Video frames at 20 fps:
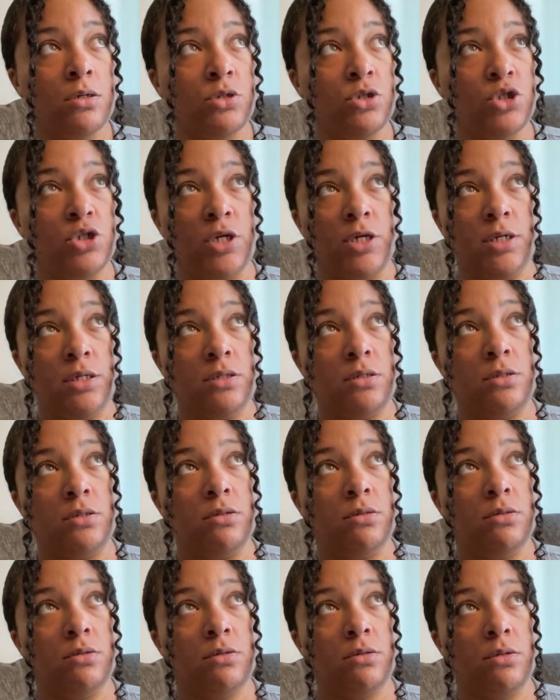just,
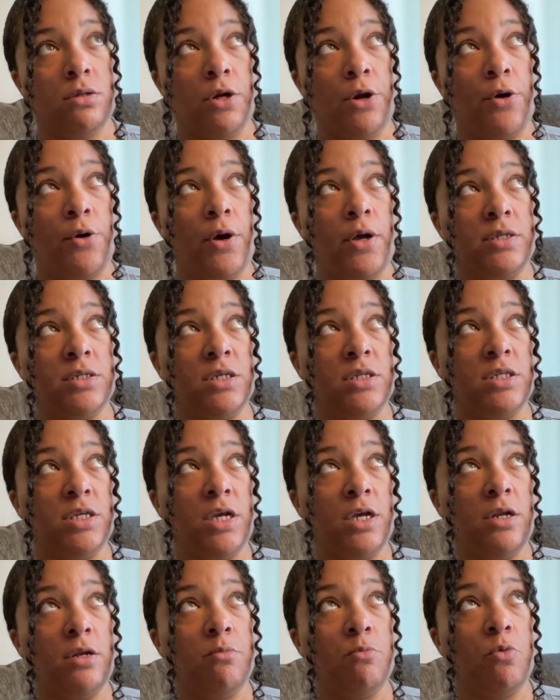you know, as I
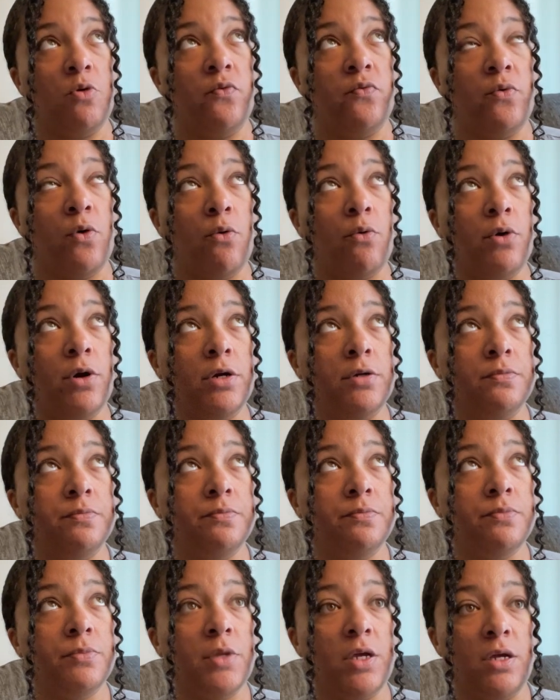said, move forward
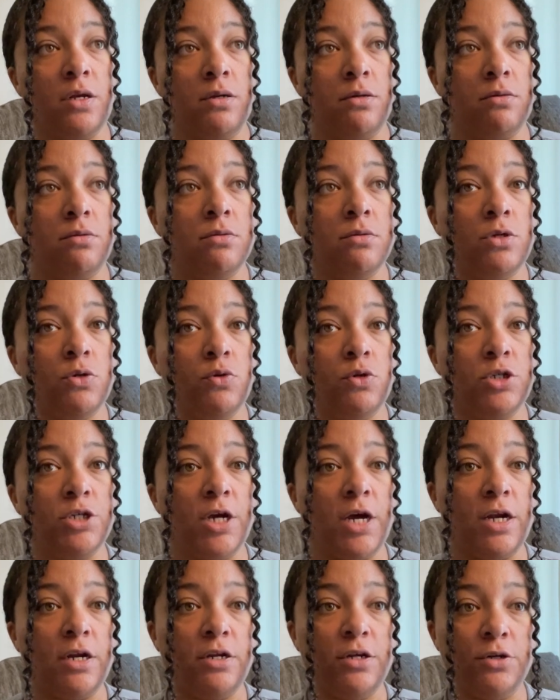and do what you
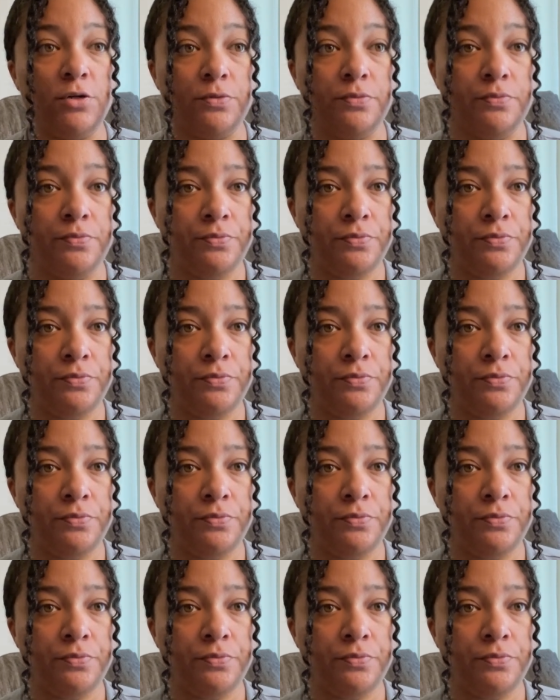got to do.